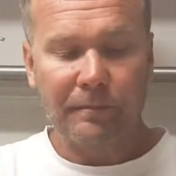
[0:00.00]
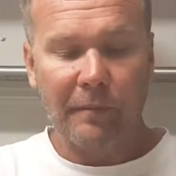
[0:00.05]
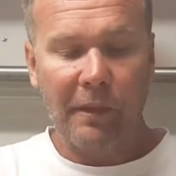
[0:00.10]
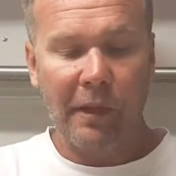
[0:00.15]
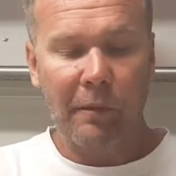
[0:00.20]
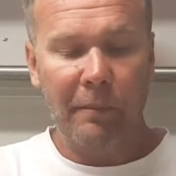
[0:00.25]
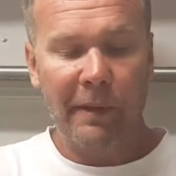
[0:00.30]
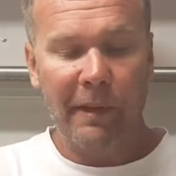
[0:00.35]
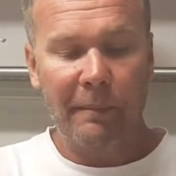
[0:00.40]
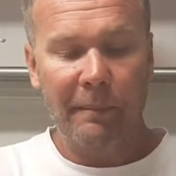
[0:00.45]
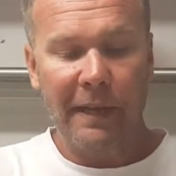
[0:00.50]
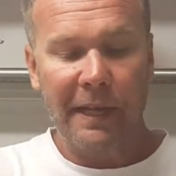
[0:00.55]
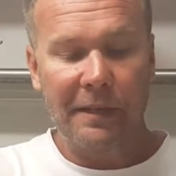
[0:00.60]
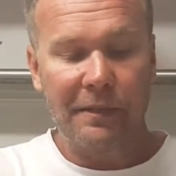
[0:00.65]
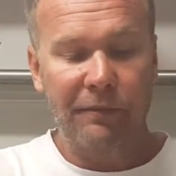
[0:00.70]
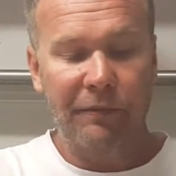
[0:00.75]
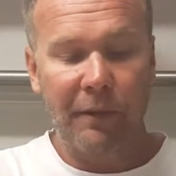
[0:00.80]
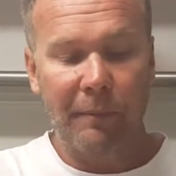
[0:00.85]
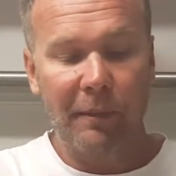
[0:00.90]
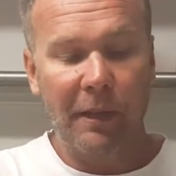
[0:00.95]
Little bit of
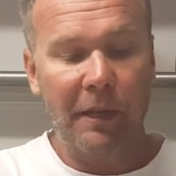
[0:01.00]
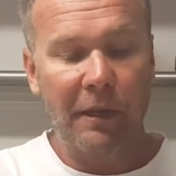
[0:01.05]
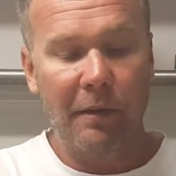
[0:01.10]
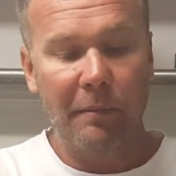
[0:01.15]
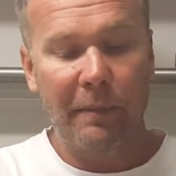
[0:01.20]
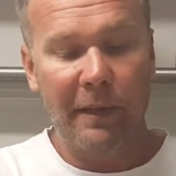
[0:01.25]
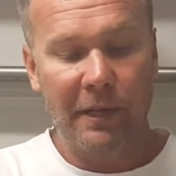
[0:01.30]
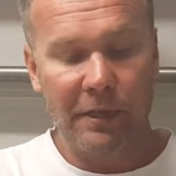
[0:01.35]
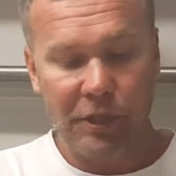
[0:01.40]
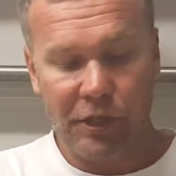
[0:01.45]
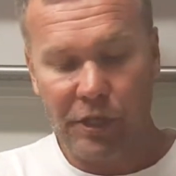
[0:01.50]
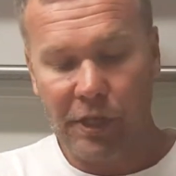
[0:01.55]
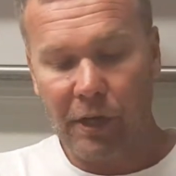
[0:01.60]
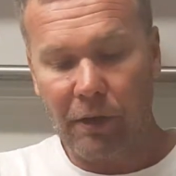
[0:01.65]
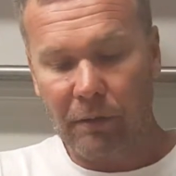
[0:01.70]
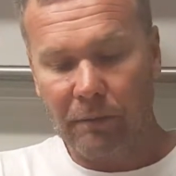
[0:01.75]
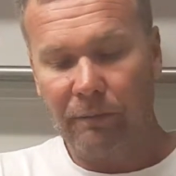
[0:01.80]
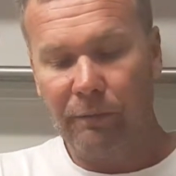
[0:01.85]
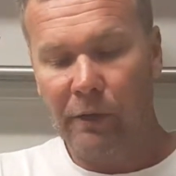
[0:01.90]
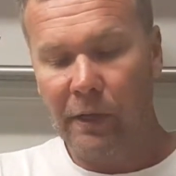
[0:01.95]
meat from the little bit of
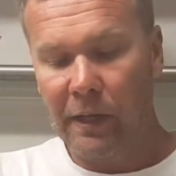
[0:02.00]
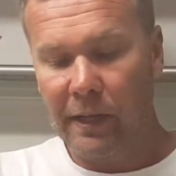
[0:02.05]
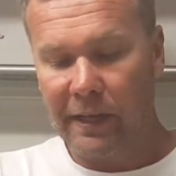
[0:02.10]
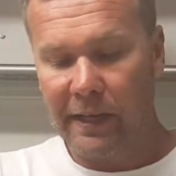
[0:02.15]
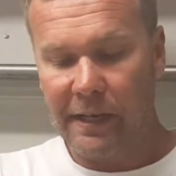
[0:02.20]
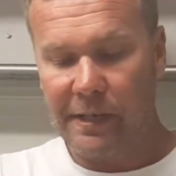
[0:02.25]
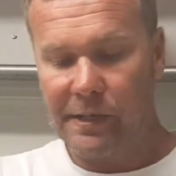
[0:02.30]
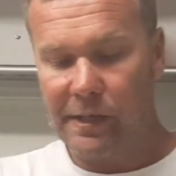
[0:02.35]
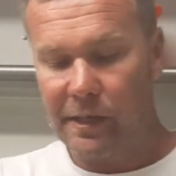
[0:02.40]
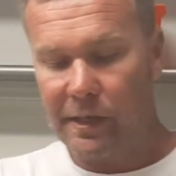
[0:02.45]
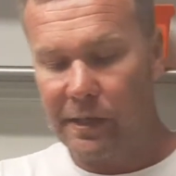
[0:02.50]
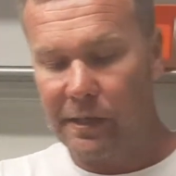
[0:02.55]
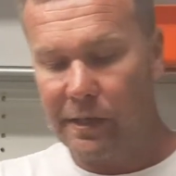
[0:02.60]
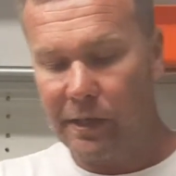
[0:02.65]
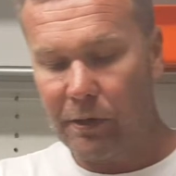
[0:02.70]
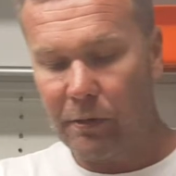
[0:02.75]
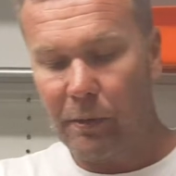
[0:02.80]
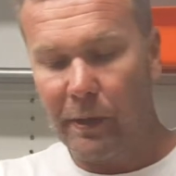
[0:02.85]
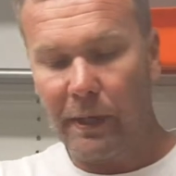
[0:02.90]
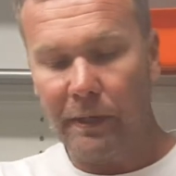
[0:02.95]
shell. Really easy to
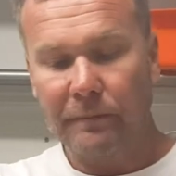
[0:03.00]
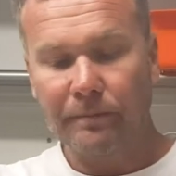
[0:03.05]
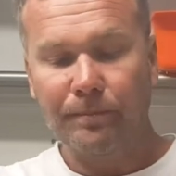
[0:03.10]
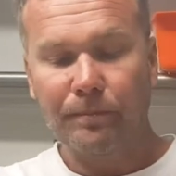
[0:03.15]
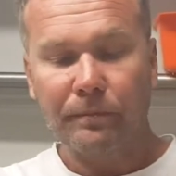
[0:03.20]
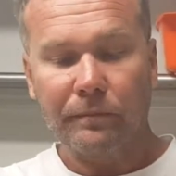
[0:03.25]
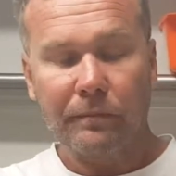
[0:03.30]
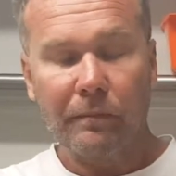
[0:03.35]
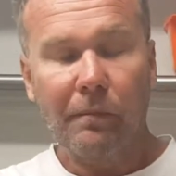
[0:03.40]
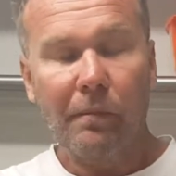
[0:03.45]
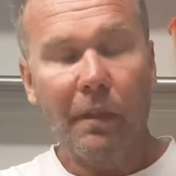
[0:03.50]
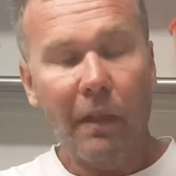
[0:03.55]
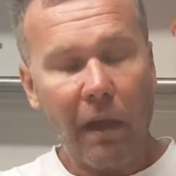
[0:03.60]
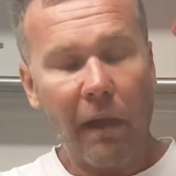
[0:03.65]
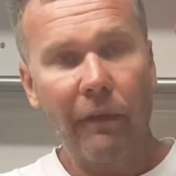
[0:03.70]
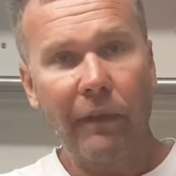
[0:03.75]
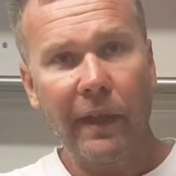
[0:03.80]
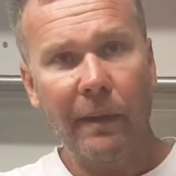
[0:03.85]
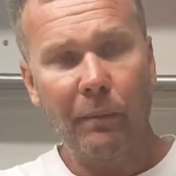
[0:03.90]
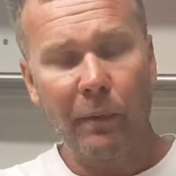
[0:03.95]
deal with.
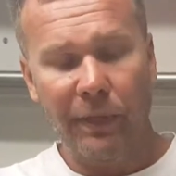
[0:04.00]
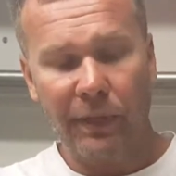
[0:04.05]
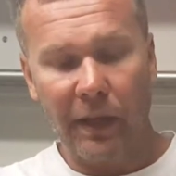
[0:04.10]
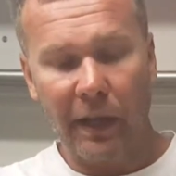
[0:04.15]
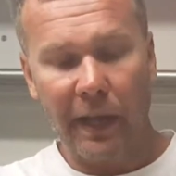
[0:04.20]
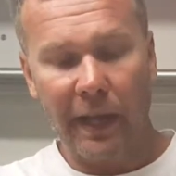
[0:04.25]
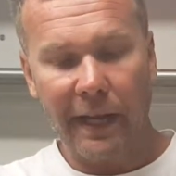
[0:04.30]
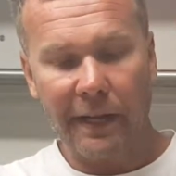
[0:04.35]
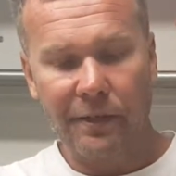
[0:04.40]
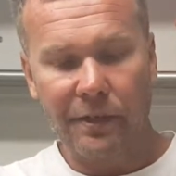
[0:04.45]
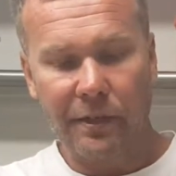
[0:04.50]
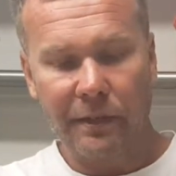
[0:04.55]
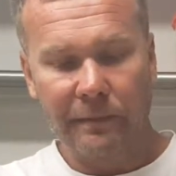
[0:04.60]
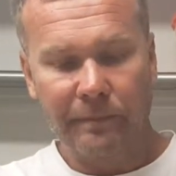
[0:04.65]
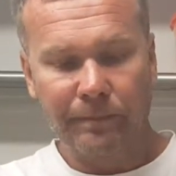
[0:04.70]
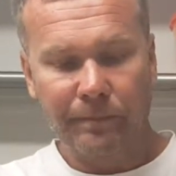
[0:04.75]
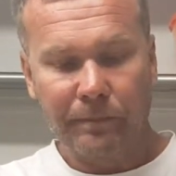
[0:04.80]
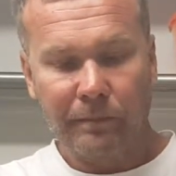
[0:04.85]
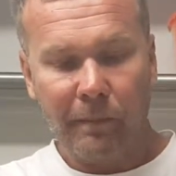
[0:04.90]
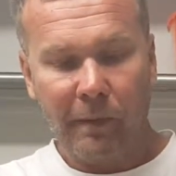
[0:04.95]
Then with the legs,
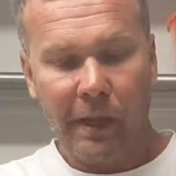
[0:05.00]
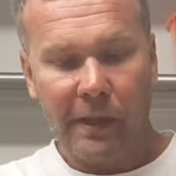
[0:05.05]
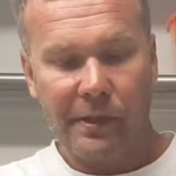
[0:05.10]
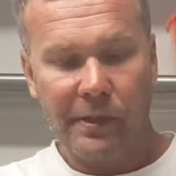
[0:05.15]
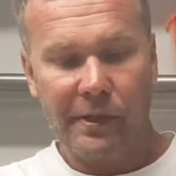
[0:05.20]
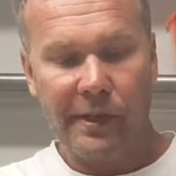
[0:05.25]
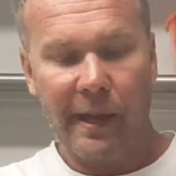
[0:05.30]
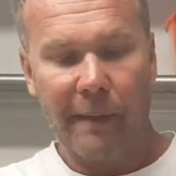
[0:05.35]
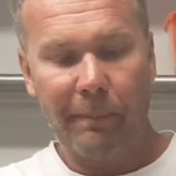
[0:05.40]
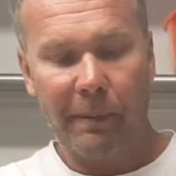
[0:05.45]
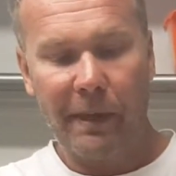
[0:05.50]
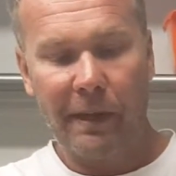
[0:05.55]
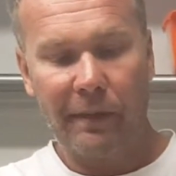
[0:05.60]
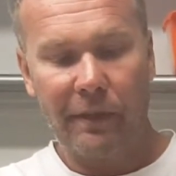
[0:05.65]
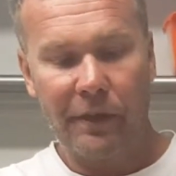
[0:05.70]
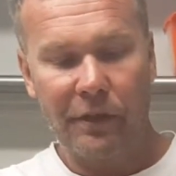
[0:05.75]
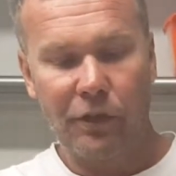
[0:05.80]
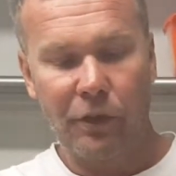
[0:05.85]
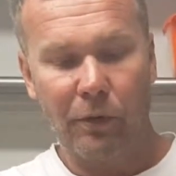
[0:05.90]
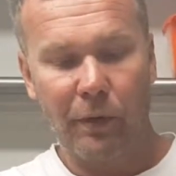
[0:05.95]
snap it
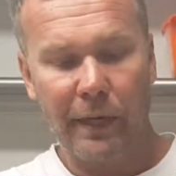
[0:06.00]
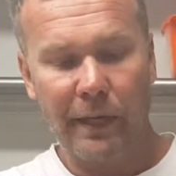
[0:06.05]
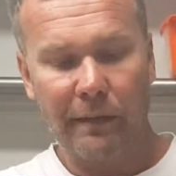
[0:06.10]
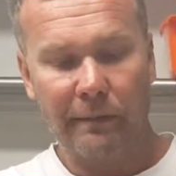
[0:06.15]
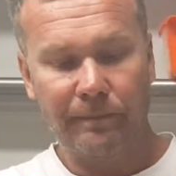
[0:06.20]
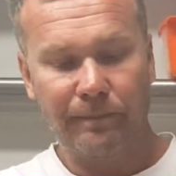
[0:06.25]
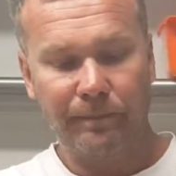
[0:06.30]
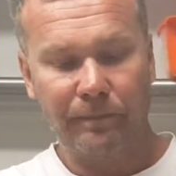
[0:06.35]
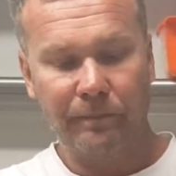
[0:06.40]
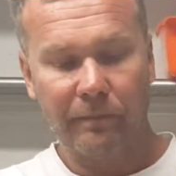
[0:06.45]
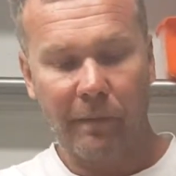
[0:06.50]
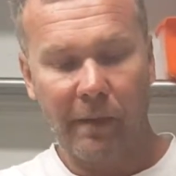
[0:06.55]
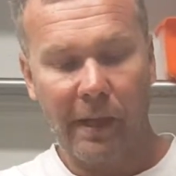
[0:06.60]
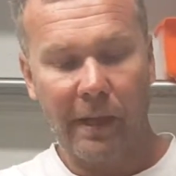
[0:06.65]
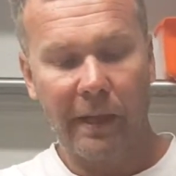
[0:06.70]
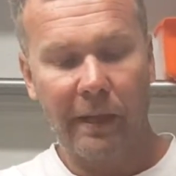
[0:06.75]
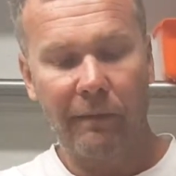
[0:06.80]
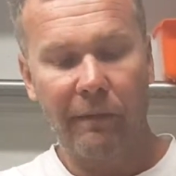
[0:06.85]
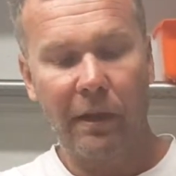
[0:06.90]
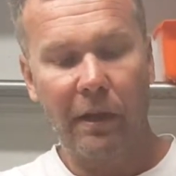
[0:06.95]
at the joint
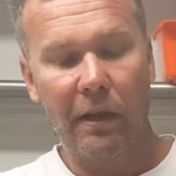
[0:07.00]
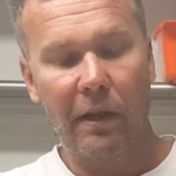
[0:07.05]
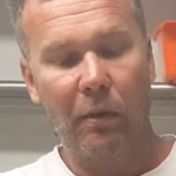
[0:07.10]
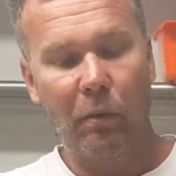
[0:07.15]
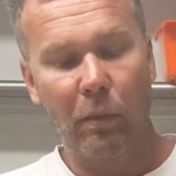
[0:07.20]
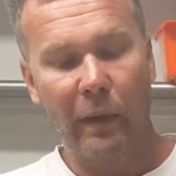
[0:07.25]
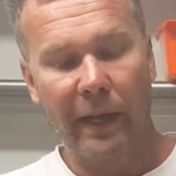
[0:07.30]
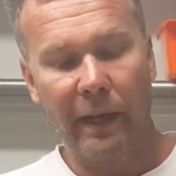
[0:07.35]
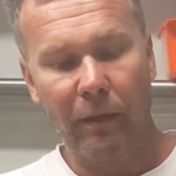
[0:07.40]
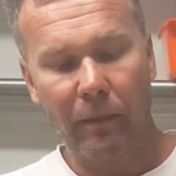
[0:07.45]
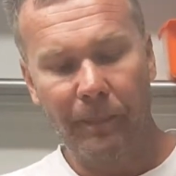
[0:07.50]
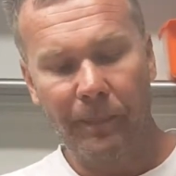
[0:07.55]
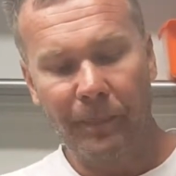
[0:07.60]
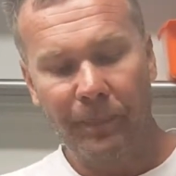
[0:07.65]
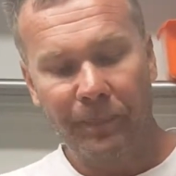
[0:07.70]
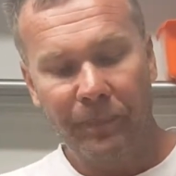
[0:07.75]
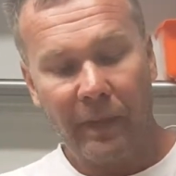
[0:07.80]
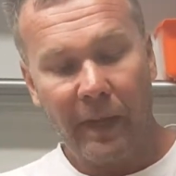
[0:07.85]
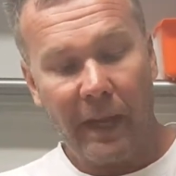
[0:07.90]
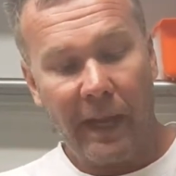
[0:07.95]
and give it a little wiggle
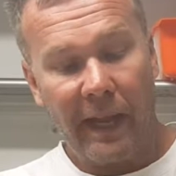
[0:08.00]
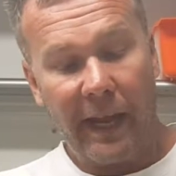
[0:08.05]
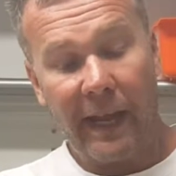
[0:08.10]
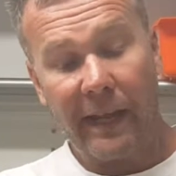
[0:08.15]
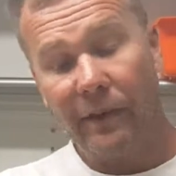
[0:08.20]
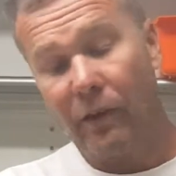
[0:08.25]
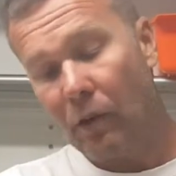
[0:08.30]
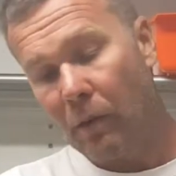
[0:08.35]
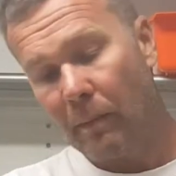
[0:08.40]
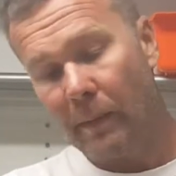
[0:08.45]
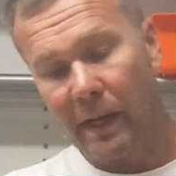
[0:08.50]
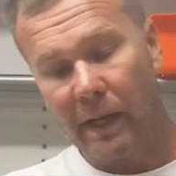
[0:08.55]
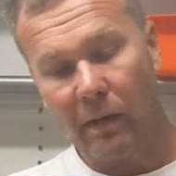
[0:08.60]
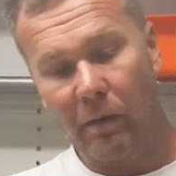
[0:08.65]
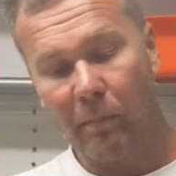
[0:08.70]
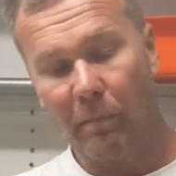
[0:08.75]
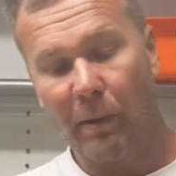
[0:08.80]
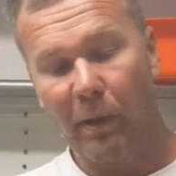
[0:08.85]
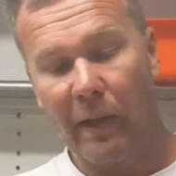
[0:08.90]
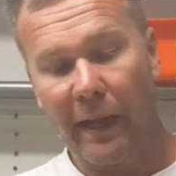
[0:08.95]
and normally
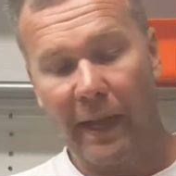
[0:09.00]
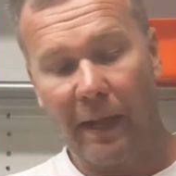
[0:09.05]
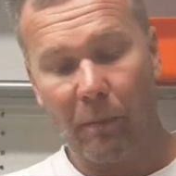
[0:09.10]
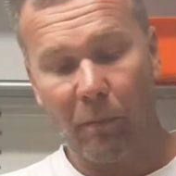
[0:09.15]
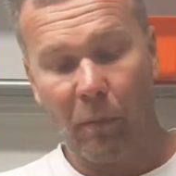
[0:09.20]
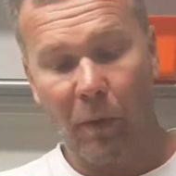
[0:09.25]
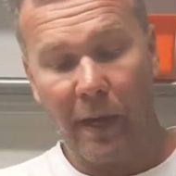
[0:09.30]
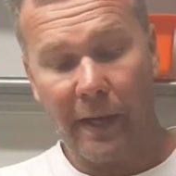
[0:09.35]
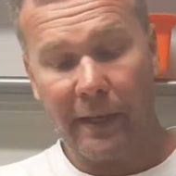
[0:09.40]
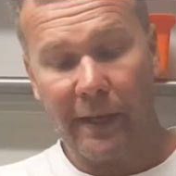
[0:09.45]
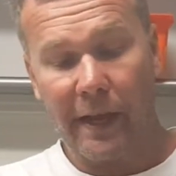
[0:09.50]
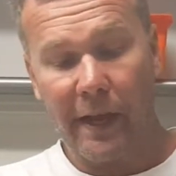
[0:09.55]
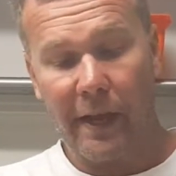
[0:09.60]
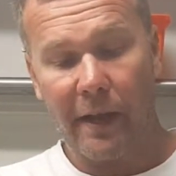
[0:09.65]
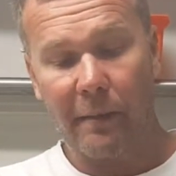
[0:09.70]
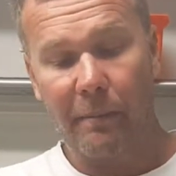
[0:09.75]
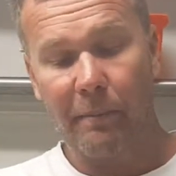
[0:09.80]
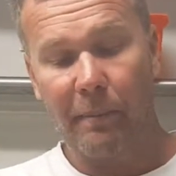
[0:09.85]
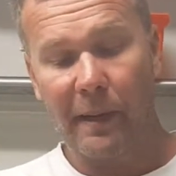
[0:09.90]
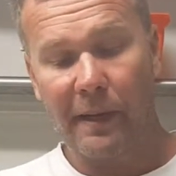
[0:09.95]
it'll pull out one
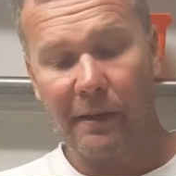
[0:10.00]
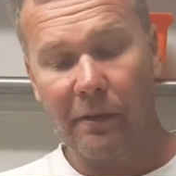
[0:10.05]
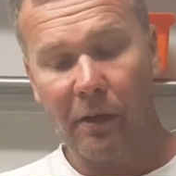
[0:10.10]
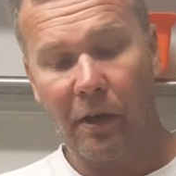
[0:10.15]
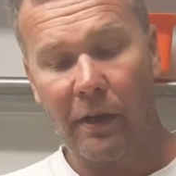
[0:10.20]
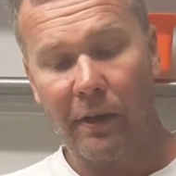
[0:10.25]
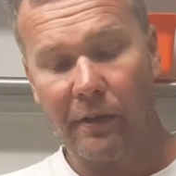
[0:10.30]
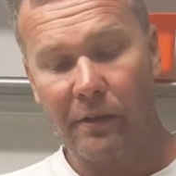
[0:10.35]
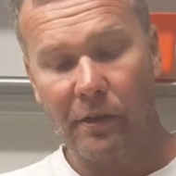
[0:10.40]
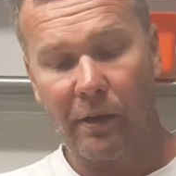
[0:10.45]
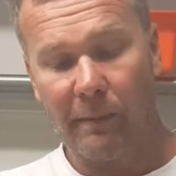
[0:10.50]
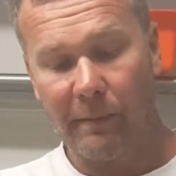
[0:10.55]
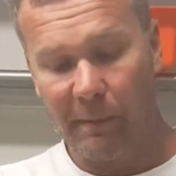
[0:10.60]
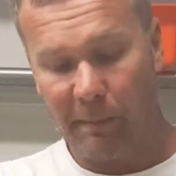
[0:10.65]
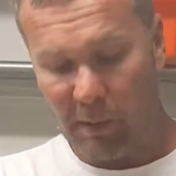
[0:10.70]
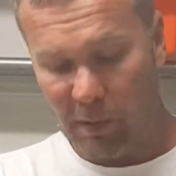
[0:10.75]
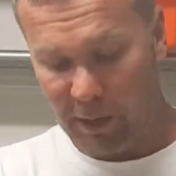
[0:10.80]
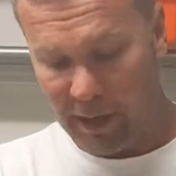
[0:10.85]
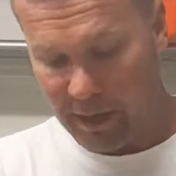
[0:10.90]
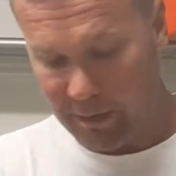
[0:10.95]
go, but a lot of the time you
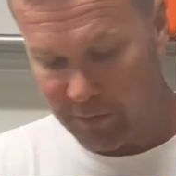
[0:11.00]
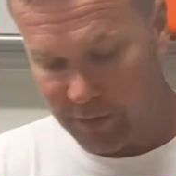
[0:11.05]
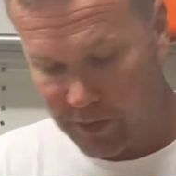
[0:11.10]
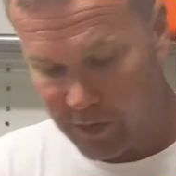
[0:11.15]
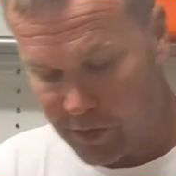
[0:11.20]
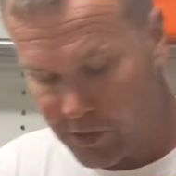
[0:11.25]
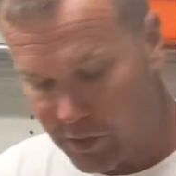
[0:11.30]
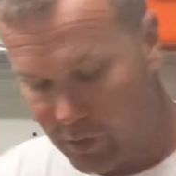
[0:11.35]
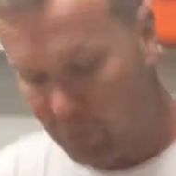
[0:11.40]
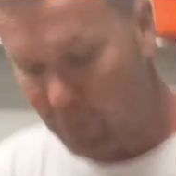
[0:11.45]
might have to just